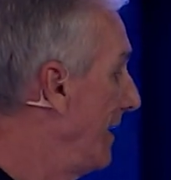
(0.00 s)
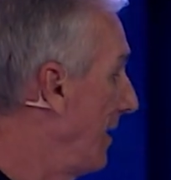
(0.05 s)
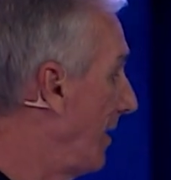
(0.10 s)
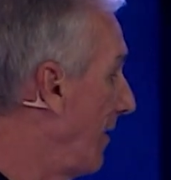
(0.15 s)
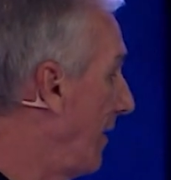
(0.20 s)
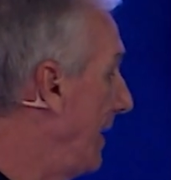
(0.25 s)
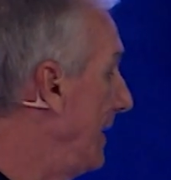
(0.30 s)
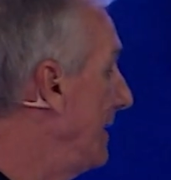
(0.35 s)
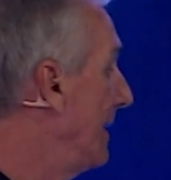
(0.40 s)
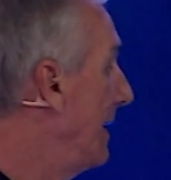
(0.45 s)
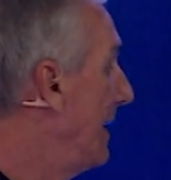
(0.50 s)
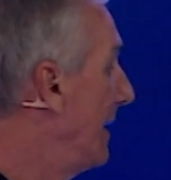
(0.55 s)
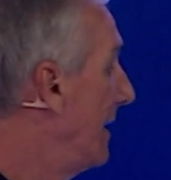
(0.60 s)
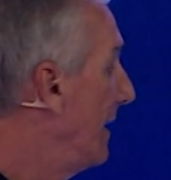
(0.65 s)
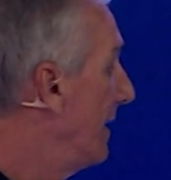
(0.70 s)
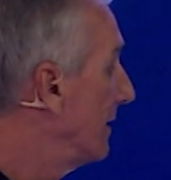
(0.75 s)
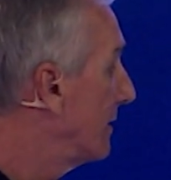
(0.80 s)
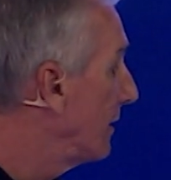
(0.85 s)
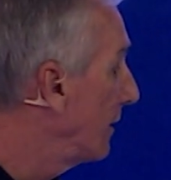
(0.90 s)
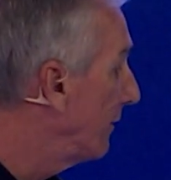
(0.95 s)
All right?
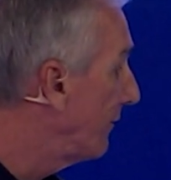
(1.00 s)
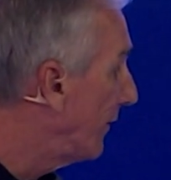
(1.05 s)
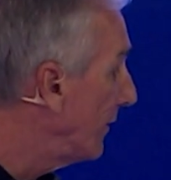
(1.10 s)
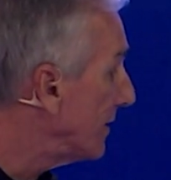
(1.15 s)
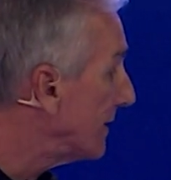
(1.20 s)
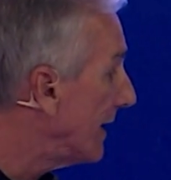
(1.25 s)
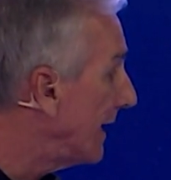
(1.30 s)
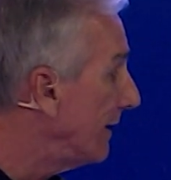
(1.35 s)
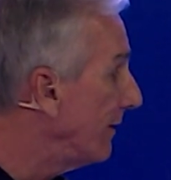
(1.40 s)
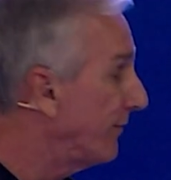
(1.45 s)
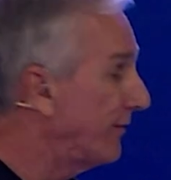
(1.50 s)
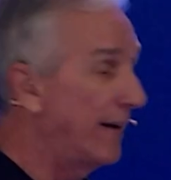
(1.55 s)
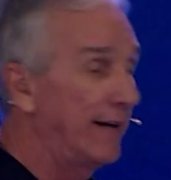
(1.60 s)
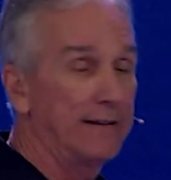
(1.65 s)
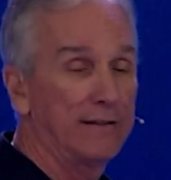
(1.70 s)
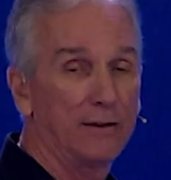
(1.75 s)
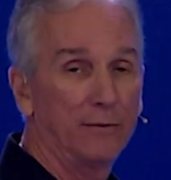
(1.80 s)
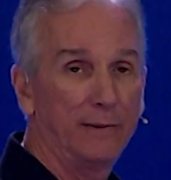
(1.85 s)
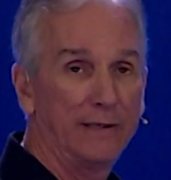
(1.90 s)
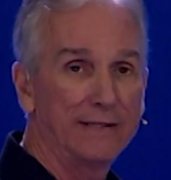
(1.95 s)
So the first kind of
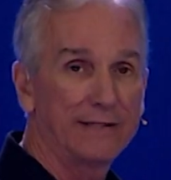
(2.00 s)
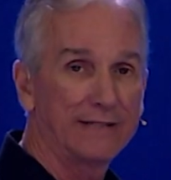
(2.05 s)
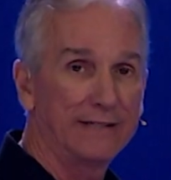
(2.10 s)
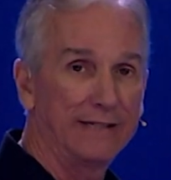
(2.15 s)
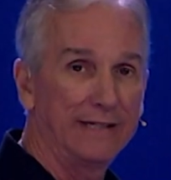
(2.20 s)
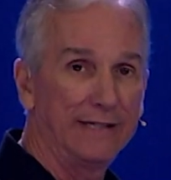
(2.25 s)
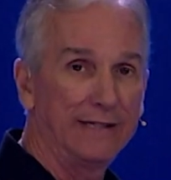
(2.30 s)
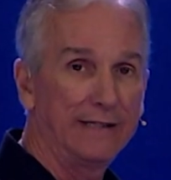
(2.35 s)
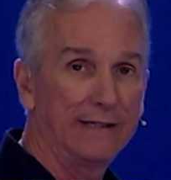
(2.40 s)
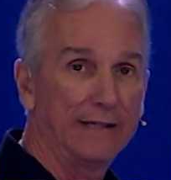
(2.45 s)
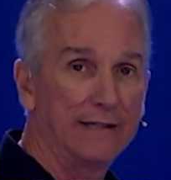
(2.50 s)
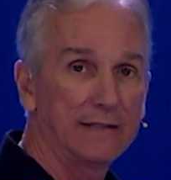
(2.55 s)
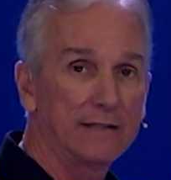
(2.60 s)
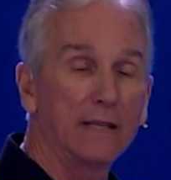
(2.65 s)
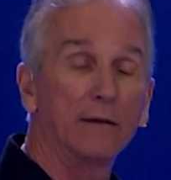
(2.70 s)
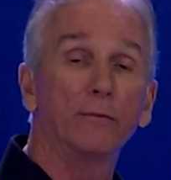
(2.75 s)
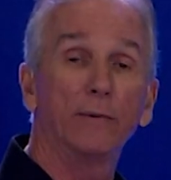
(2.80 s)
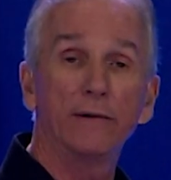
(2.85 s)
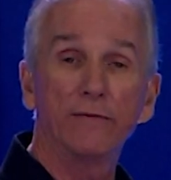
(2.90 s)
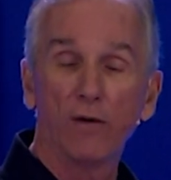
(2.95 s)
faith that we see is,
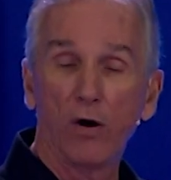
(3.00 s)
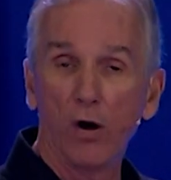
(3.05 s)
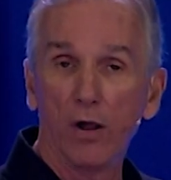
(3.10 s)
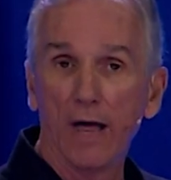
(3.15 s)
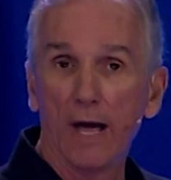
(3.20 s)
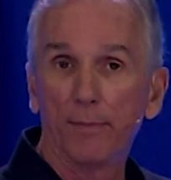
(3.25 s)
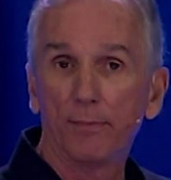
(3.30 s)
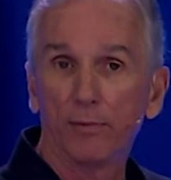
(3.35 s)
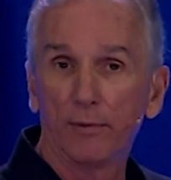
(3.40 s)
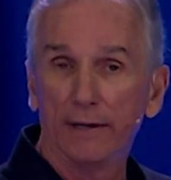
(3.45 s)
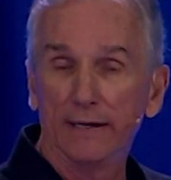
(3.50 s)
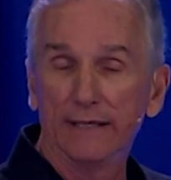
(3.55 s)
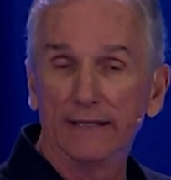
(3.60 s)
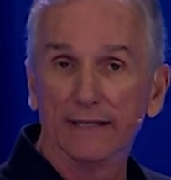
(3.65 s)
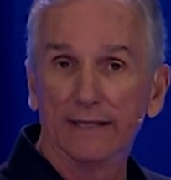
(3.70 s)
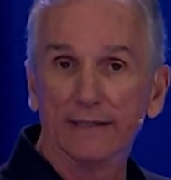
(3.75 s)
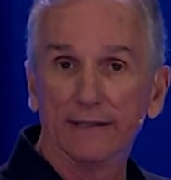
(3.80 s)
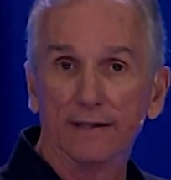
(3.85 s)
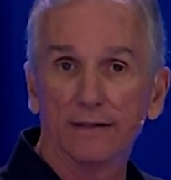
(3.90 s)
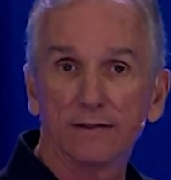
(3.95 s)
and we've all operated
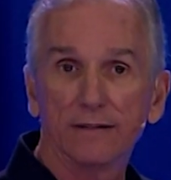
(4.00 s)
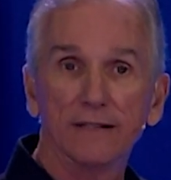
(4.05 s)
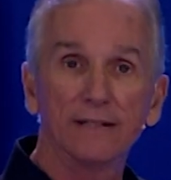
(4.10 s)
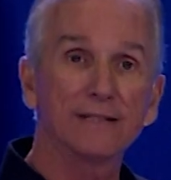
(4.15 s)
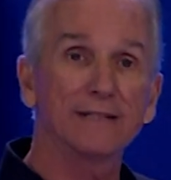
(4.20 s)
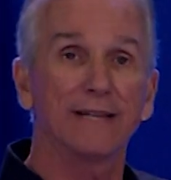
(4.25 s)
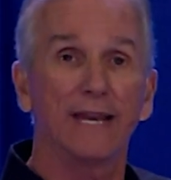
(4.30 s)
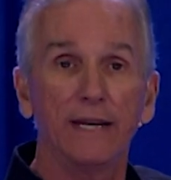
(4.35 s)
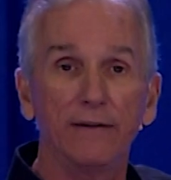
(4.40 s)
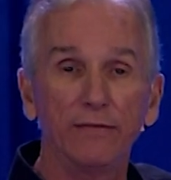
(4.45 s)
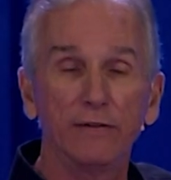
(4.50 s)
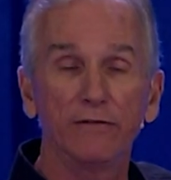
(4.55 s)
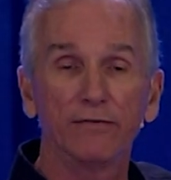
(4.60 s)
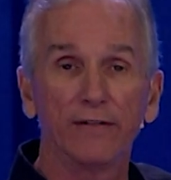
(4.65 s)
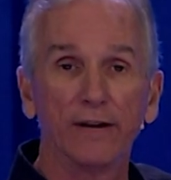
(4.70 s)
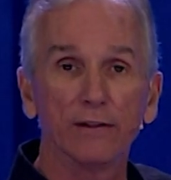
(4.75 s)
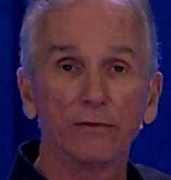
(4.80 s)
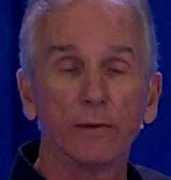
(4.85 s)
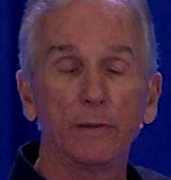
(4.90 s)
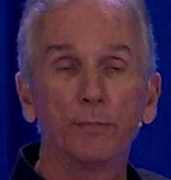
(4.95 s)
in this, is saving
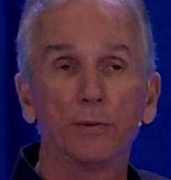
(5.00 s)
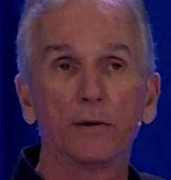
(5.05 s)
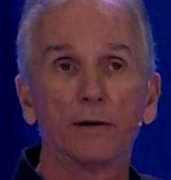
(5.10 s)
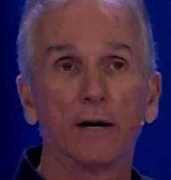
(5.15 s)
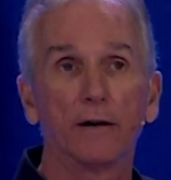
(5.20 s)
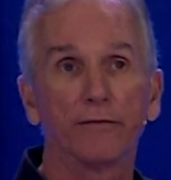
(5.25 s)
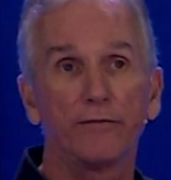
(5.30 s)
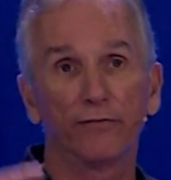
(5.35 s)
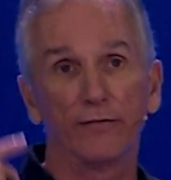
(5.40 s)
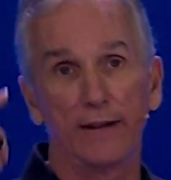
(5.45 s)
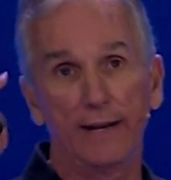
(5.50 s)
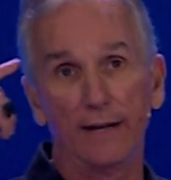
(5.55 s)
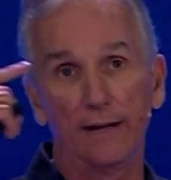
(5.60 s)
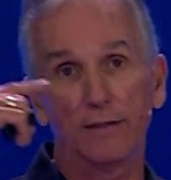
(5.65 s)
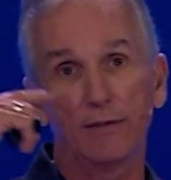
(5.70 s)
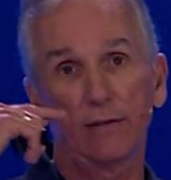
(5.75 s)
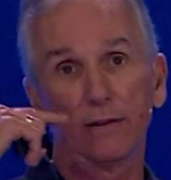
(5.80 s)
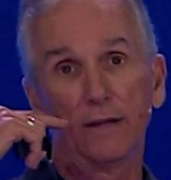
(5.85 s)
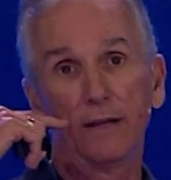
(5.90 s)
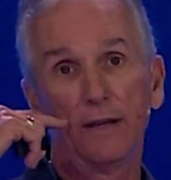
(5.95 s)
faith. We put our
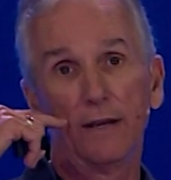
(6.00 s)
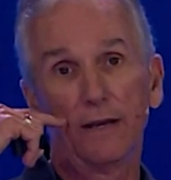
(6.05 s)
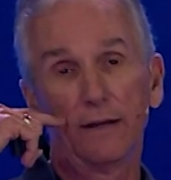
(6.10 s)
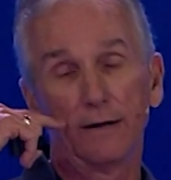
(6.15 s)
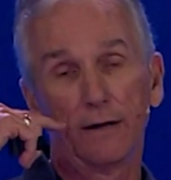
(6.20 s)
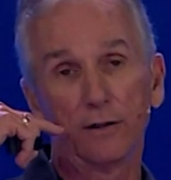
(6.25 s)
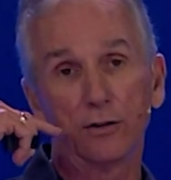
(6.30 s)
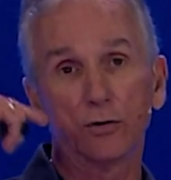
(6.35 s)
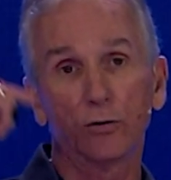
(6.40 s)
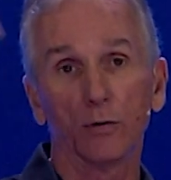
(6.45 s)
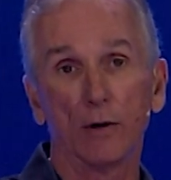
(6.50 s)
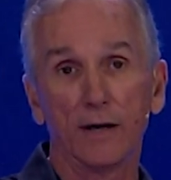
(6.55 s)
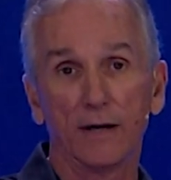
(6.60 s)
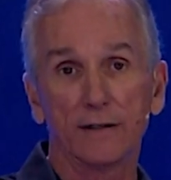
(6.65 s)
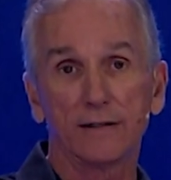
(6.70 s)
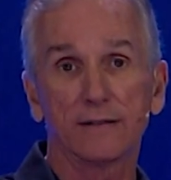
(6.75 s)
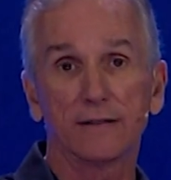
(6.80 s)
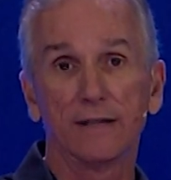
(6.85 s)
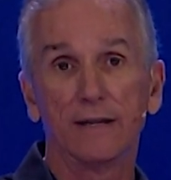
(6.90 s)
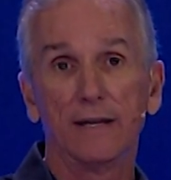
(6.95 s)
faith and our
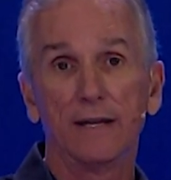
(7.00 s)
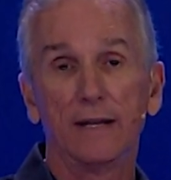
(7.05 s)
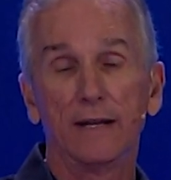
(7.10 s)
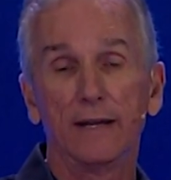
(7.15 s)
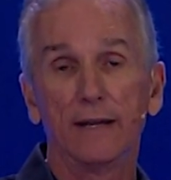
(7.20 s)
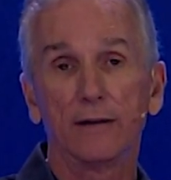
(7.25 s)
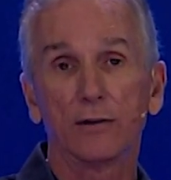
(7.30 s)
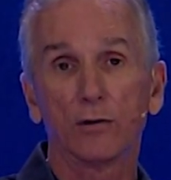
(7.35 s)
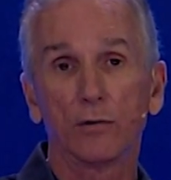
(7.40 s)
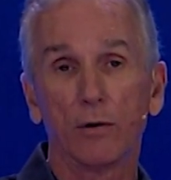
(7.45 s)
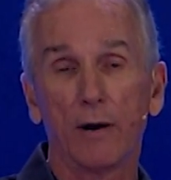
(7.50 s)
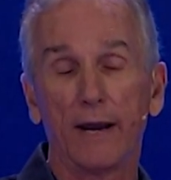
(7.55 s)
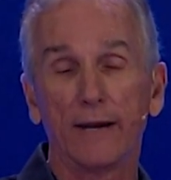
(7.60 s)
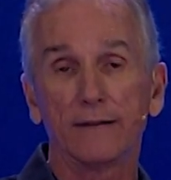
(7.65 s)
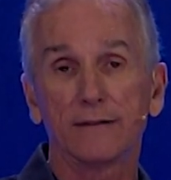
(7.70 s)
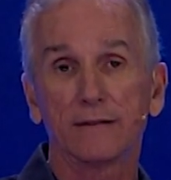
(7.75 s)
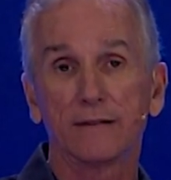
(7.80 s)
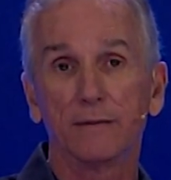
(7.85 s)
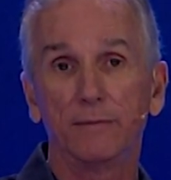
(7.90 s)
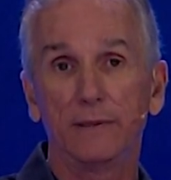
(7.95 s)
trust in
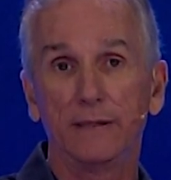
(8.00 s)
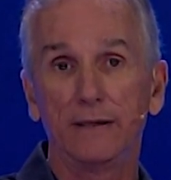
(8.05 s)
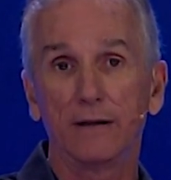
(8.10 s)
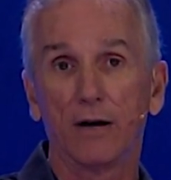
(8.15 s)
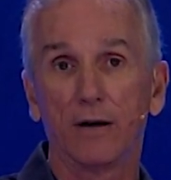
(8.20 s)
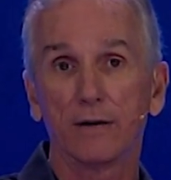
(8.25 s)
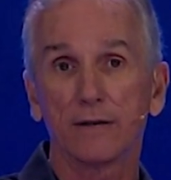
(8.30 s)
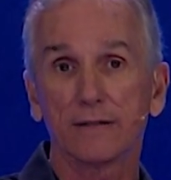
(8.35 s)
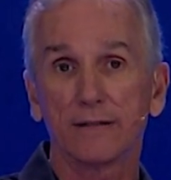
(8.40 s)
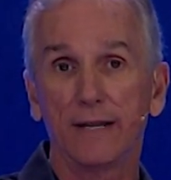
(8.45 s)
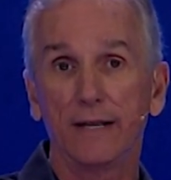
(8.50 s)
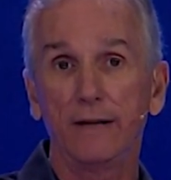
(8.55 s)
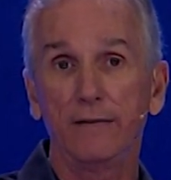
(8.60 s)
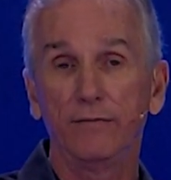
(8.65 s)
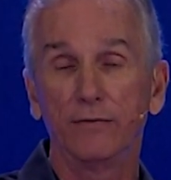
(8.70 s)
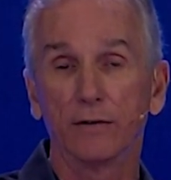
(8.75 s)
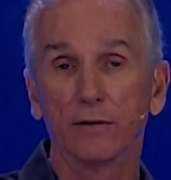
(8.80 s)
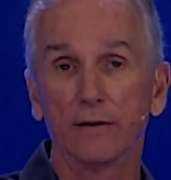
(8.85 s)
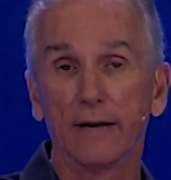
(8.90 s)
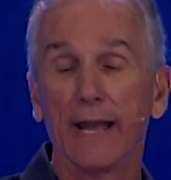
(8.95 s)
Christ to be our
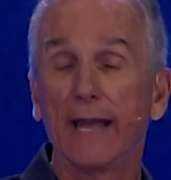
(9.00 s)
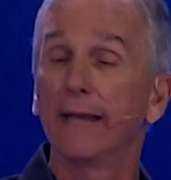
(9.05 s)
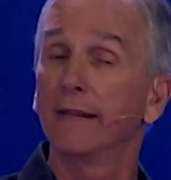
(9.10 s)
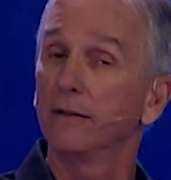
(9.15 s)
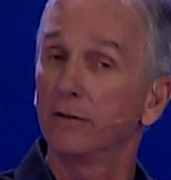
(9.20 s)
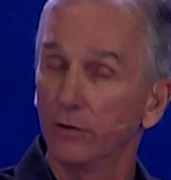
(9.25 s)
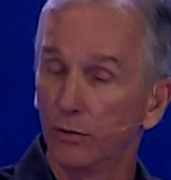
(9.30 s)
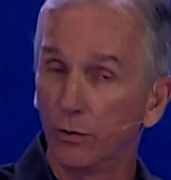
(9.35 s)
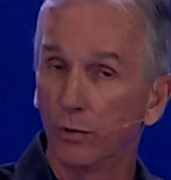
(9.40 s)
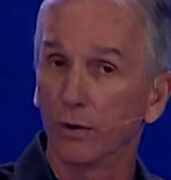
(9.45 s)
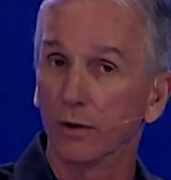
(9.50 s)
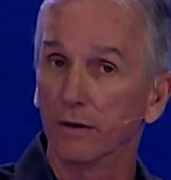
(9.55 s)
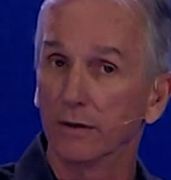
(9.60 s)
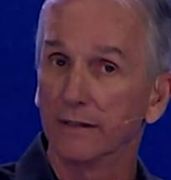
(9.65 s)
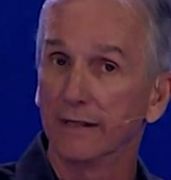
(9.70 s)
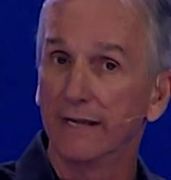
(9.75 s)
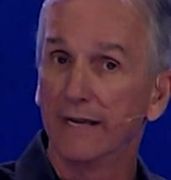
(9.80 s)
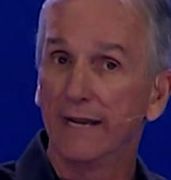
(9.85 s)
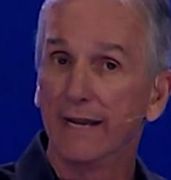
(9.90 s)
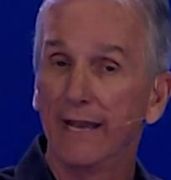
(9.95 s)
Savior and
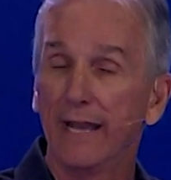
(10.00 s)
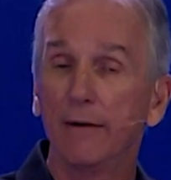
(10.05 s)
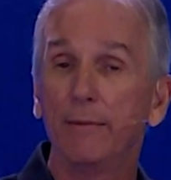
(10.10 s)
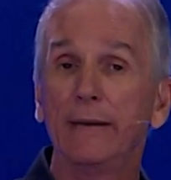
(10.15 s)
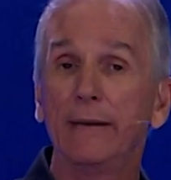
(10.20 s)
Lord, and